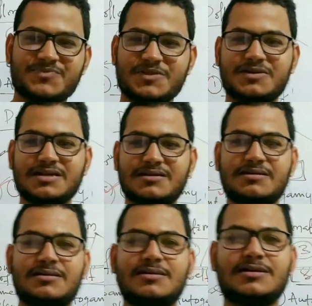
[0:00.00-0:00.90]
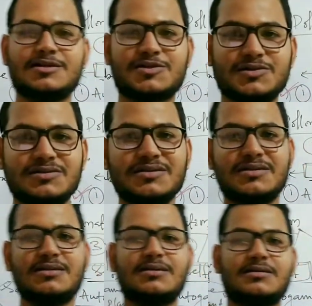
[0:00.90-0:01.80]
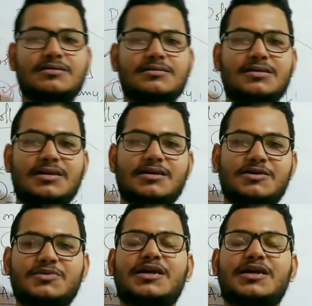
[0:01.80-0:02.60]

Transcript: Okay, so they do